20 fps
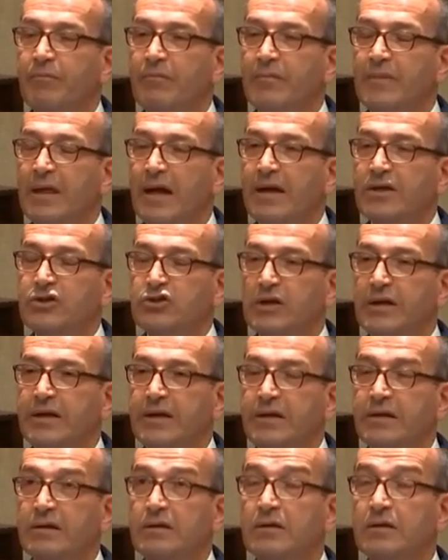they
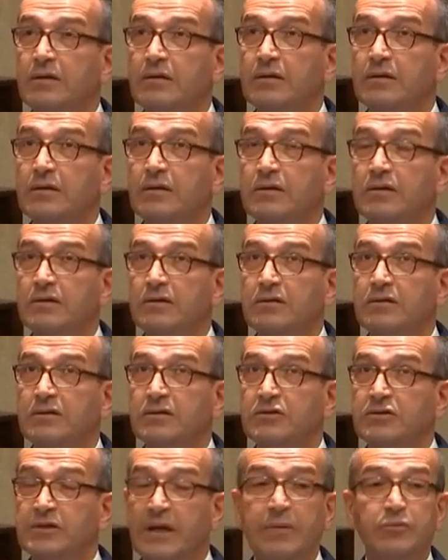actually
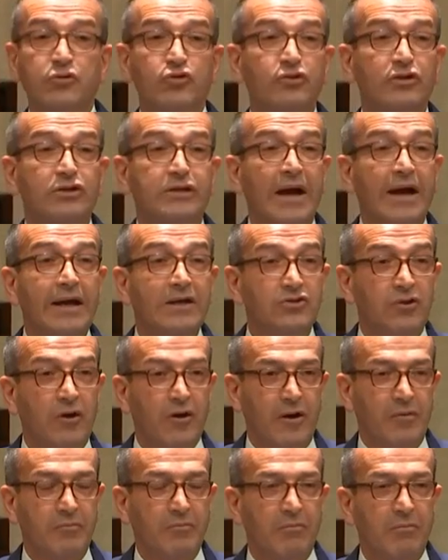sleep during the
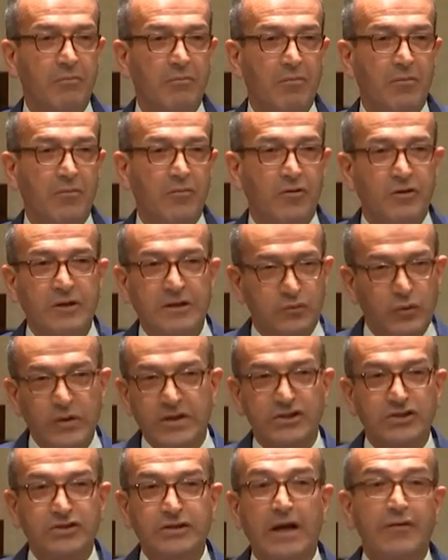daytime because that's when
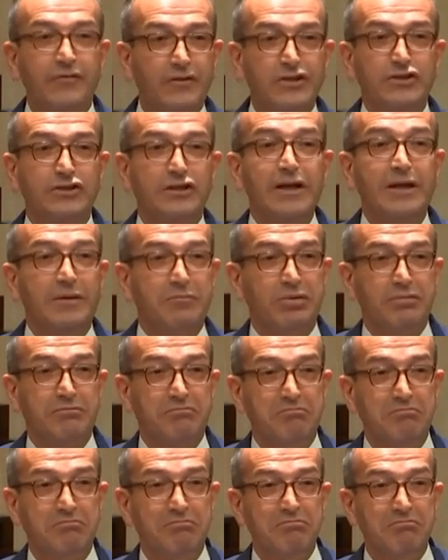it's safer to sleep,
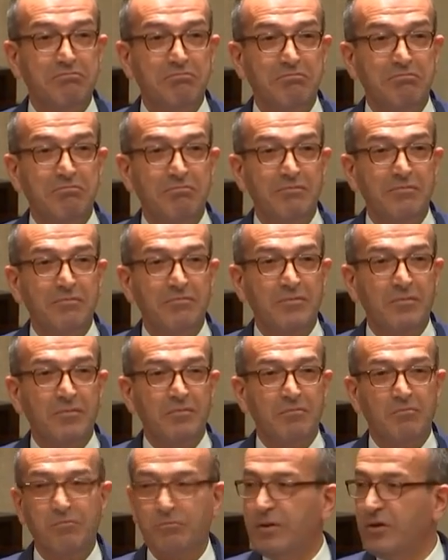
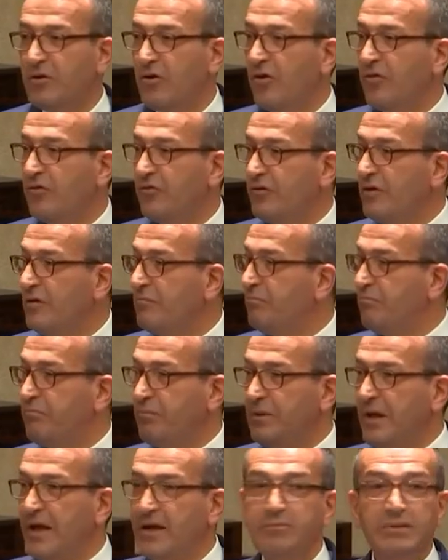because
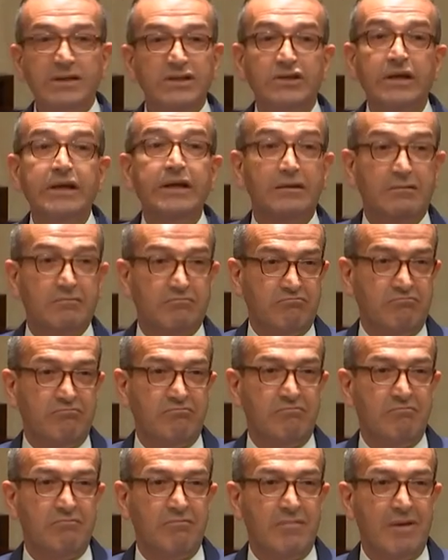they can be seen.
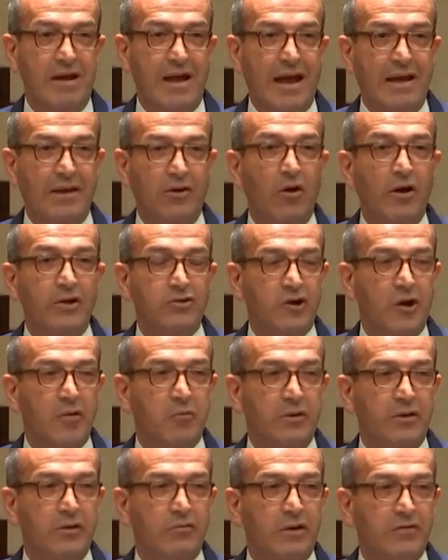At nighttime,
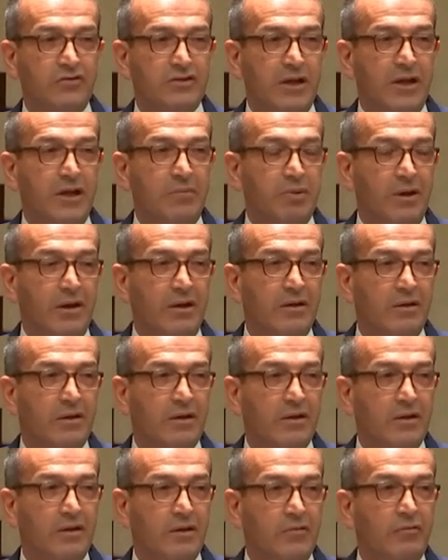when you're a rough sleeper,
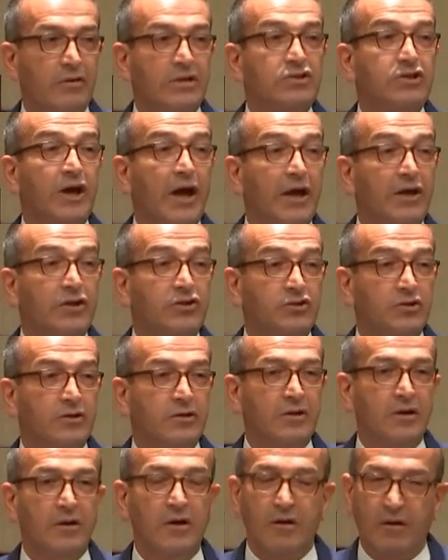you're in
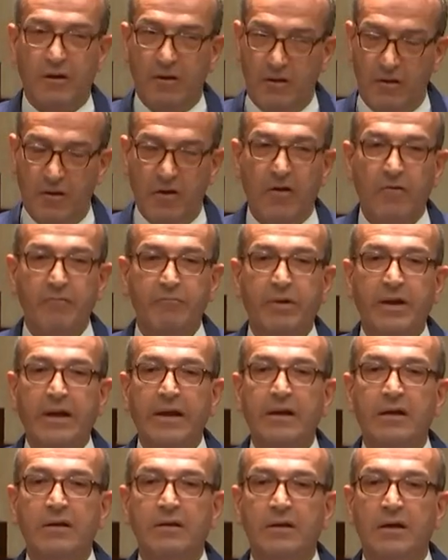danger of
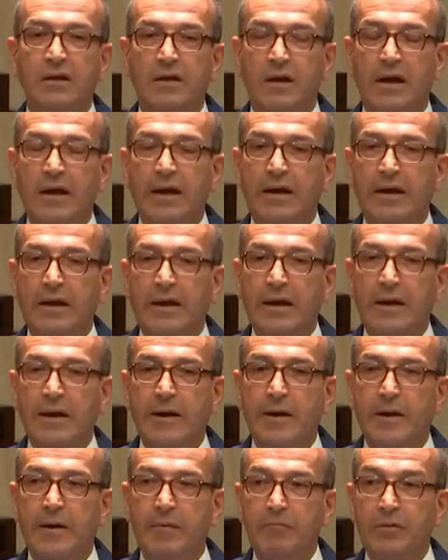being,
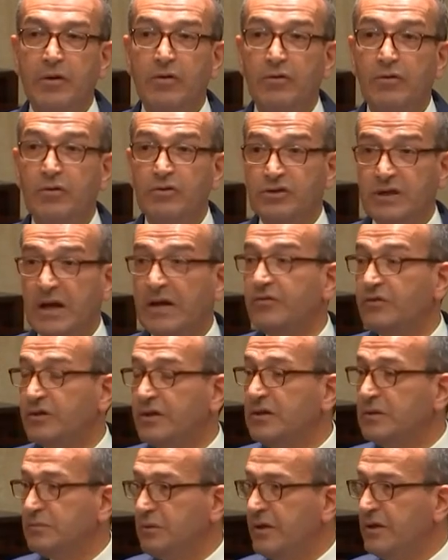your
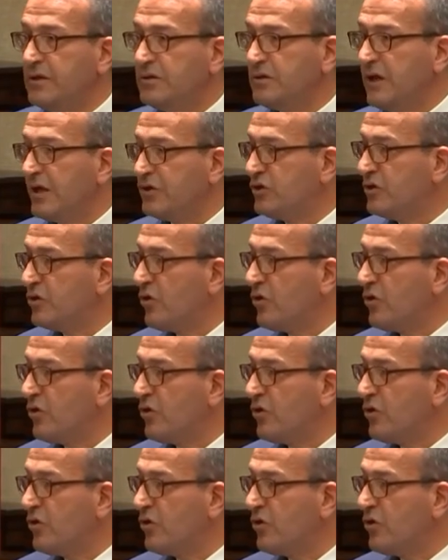safety is actually